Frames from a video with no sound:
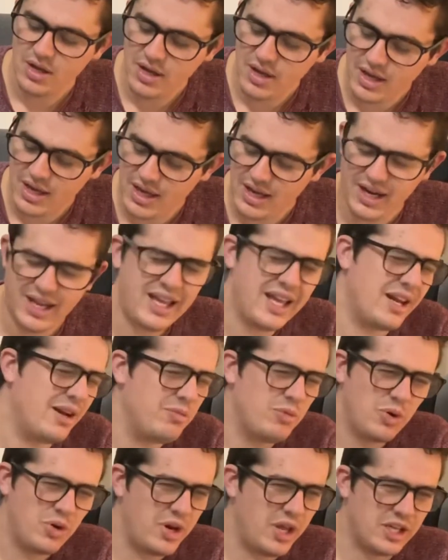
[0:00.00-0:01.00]
and again, I'm
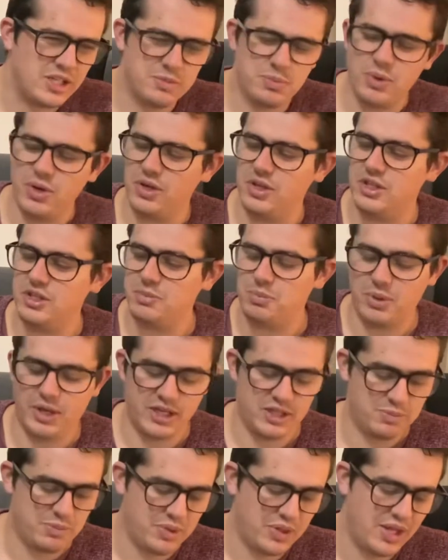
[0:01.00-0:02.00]
not an expert in this
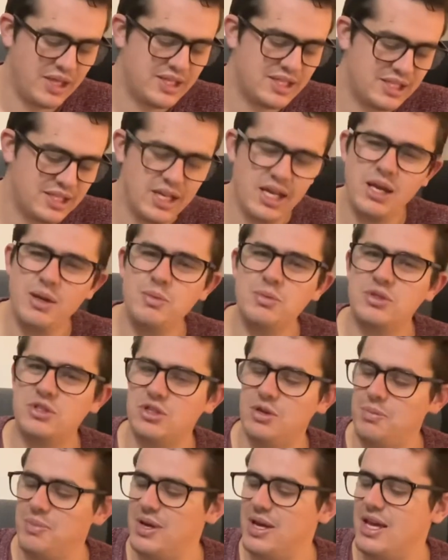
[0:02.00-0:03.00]
place, but there seems
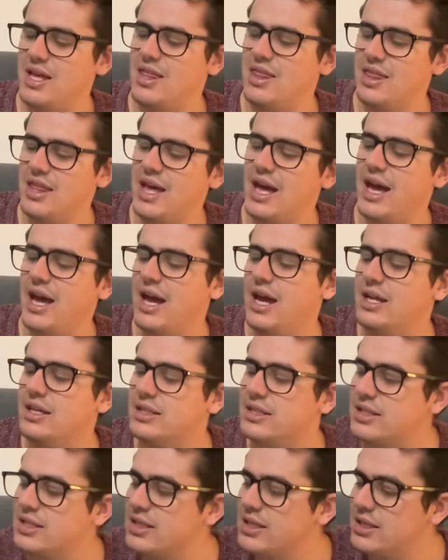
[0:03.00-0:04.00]
to be
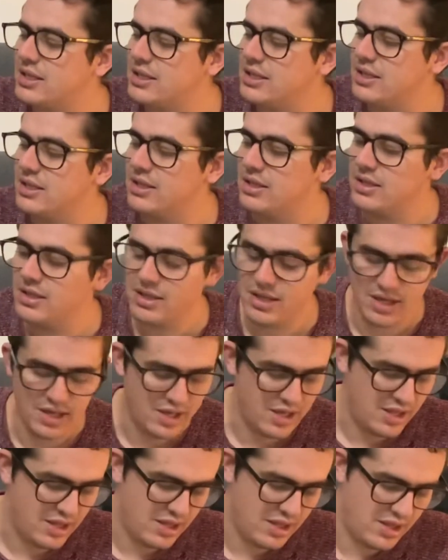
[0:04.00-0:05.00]
that
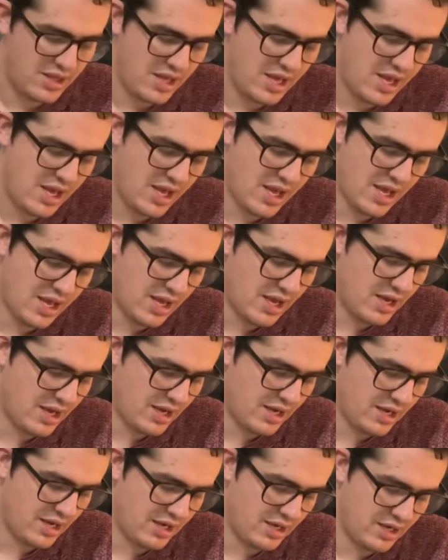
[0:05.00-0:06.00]
there
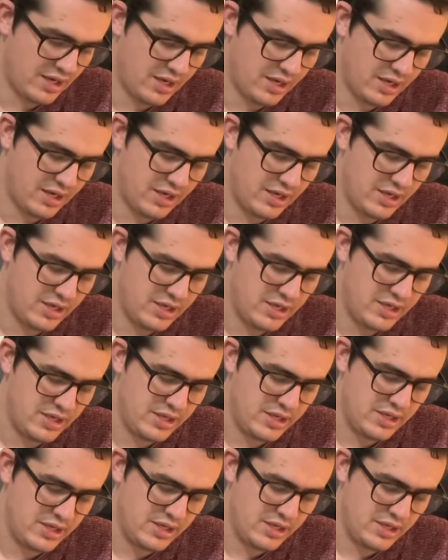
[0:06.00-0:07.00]
are
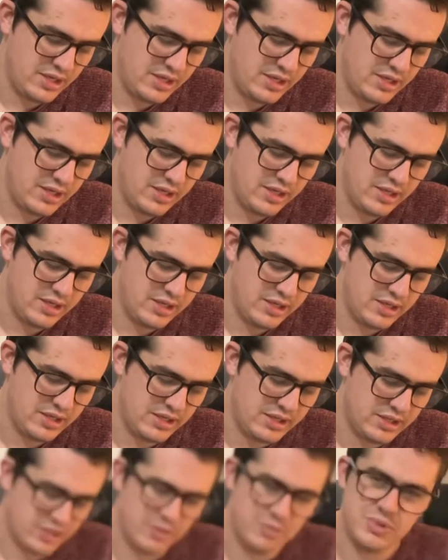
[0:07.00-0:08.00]

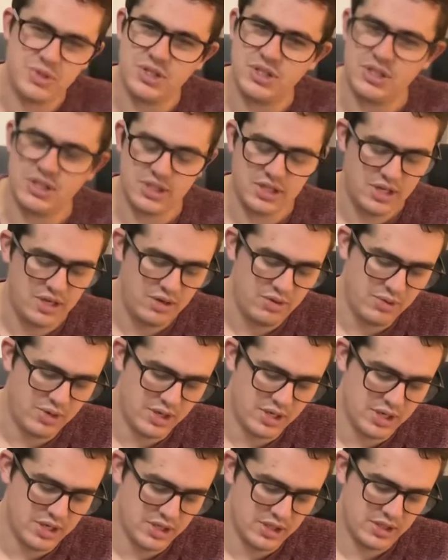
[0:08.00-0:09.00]
some
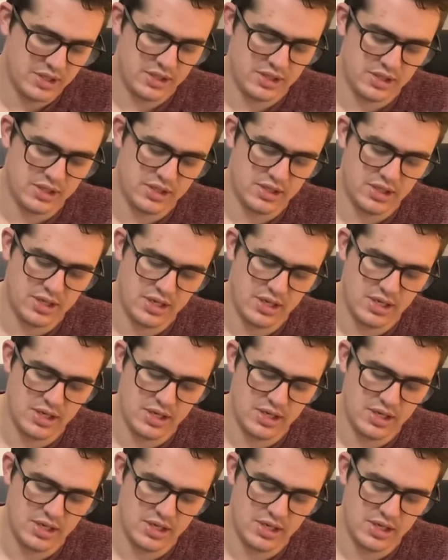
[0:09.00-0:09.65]
serious